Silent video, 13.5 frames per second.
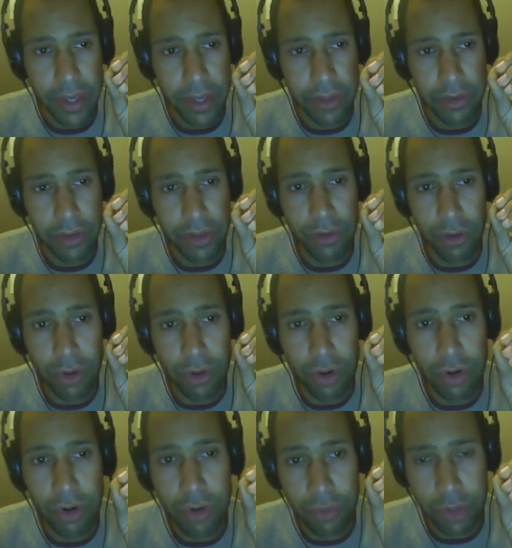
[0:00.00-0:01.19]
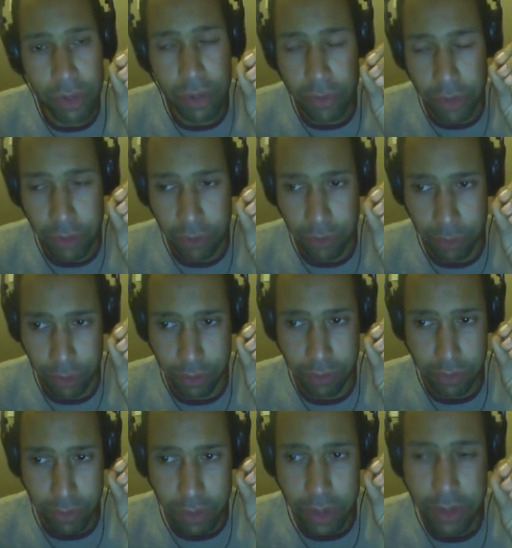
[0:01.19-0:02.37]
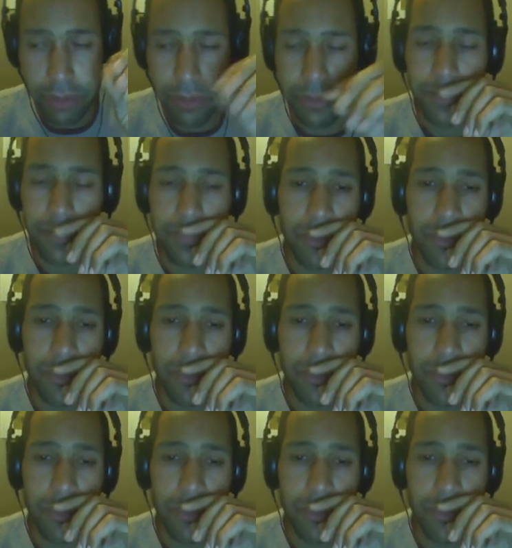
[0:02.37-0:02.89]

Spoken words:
and it's a local rearrangement, right?